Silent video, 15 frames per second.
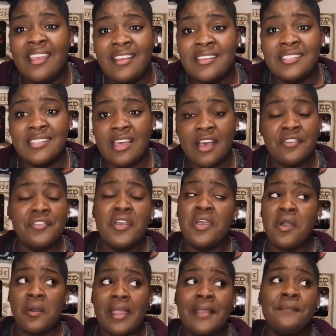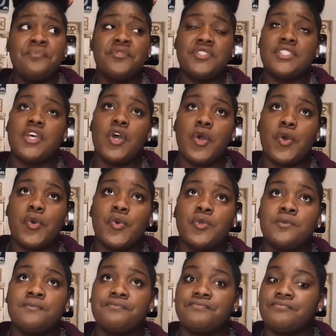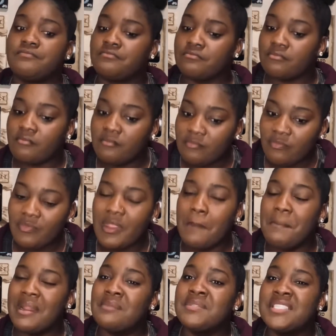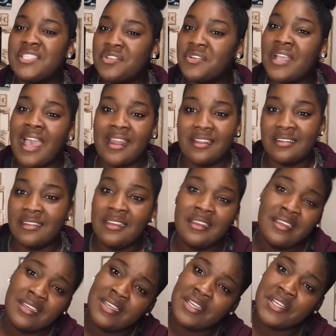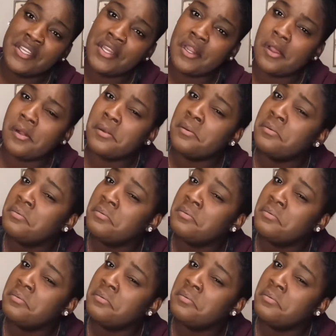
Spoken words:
stuff. Okay, so, but I'm still kind of, you know,